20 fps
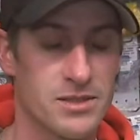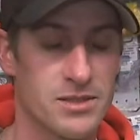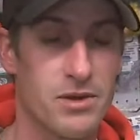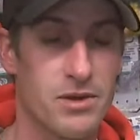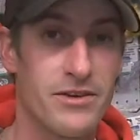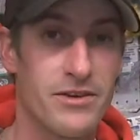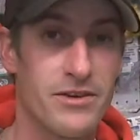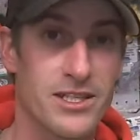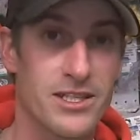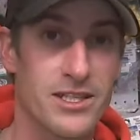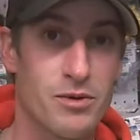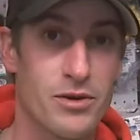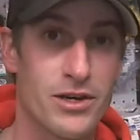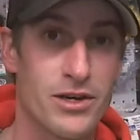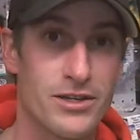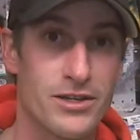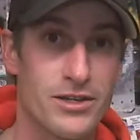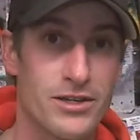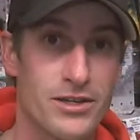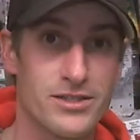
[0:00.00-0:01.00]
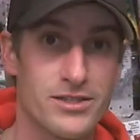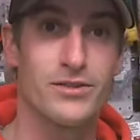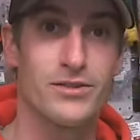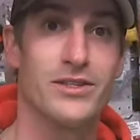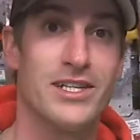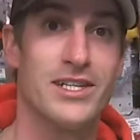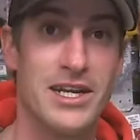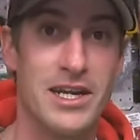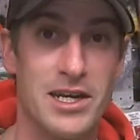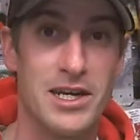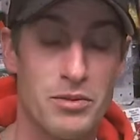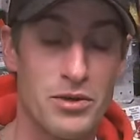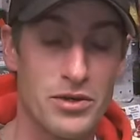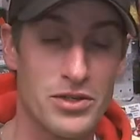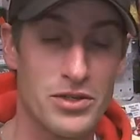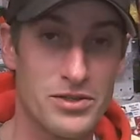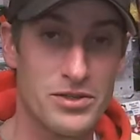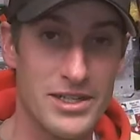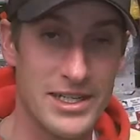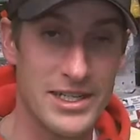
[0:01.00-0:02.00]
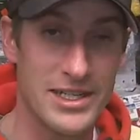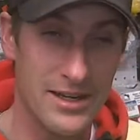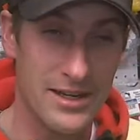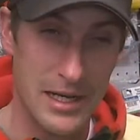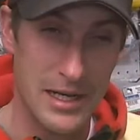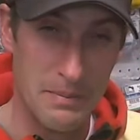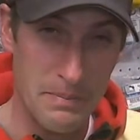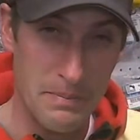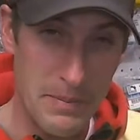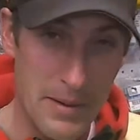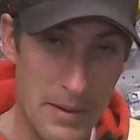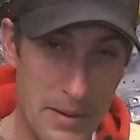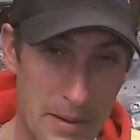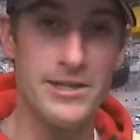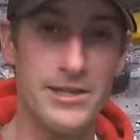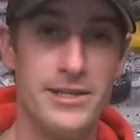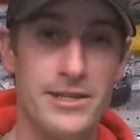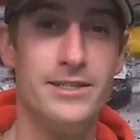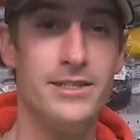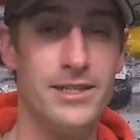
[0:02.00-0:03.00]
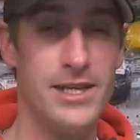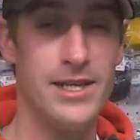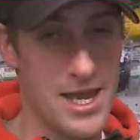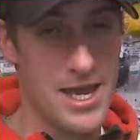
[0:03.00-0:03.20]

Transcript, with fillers: Bud Valley Sporting Goods, 1380 Birch Street, downtown Pemberton,